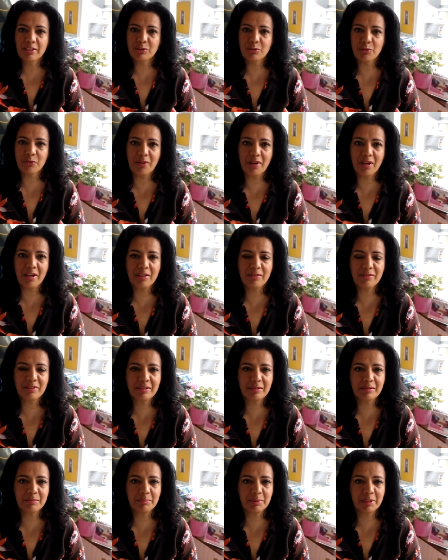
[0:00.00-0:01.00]

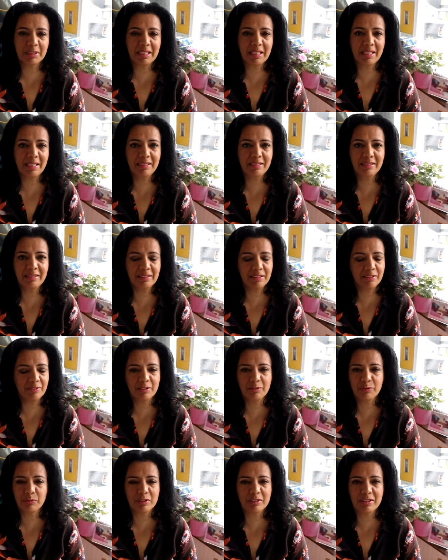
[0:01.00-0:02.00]
survive today,
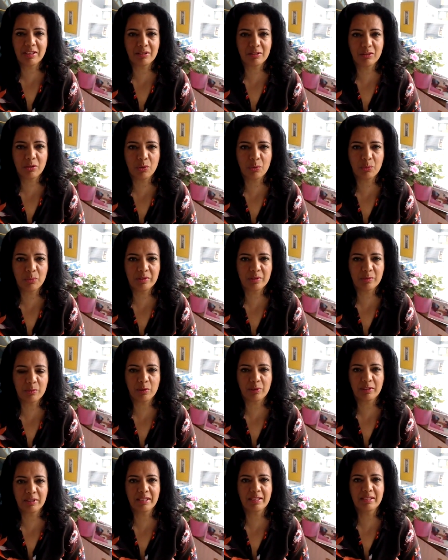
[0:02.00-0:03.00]
even if we stay at home with
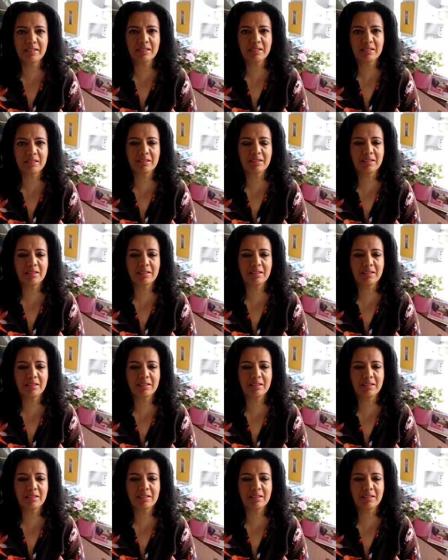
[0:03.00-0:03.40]
small kids.